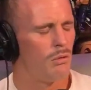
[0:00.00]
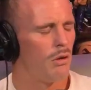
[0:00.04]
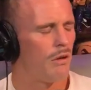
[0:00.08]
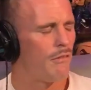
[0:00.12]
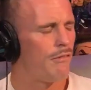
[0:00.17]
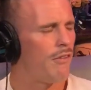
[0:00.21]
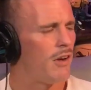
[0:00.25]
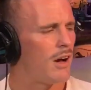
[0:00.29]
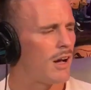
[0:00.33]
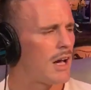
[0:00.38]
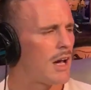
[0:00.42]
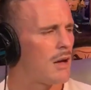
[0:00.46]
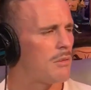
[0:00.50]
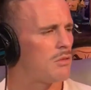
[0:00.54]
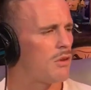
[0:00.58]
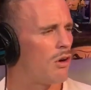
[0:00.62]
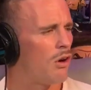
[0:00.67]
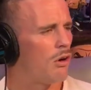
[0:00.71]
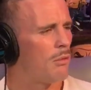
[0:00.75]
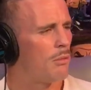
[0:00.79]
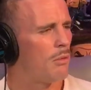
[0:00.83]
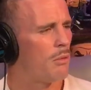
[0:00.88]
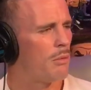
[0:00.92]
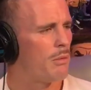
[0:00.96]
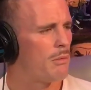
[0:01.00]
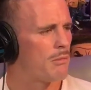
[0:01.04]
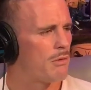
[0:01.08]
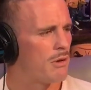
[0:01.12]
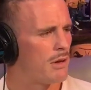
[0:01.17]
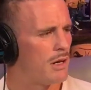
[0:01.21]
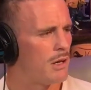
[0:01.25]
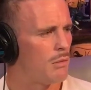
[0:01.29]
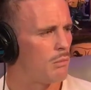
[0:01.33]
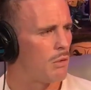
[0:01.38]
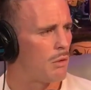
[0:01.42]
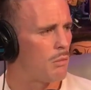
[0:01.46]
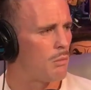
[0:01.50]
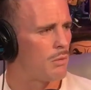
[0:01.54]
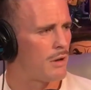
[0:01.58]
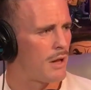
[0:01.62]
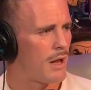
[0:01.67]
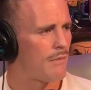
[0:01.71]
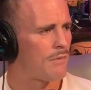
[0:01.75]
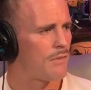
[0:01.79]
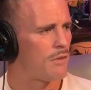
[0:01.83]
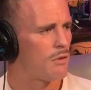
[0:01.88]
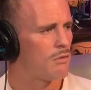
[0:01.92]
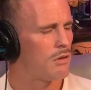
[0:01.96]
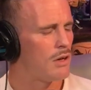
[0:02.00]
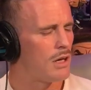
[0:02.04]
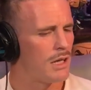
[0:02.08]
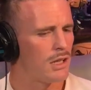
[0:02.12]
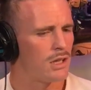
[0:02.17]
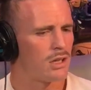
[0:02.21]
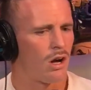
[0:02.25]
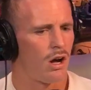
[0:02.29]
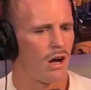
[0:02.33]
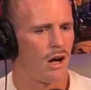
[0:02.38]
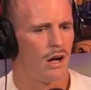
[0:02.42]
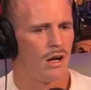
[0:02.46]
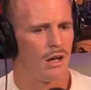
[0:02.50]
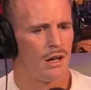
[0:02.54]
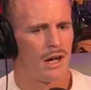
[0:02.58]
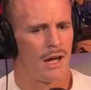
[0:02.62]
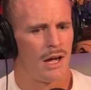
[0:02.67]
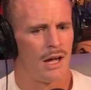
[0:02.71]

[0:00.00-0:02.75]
Like fight camps are horrible when we have to really diet.